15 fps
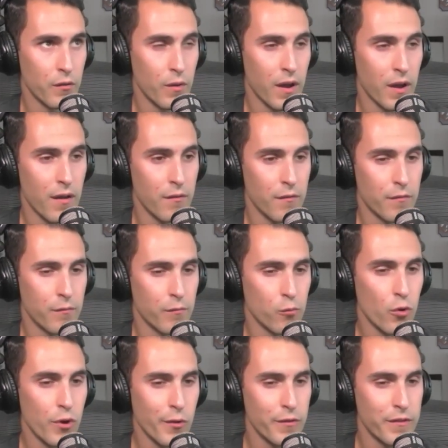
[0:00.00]
you have
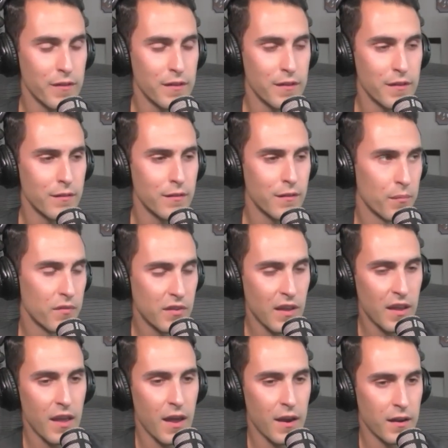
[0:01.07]
royalties
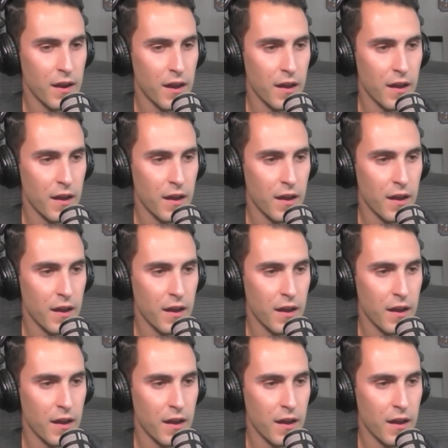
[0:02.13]
set at an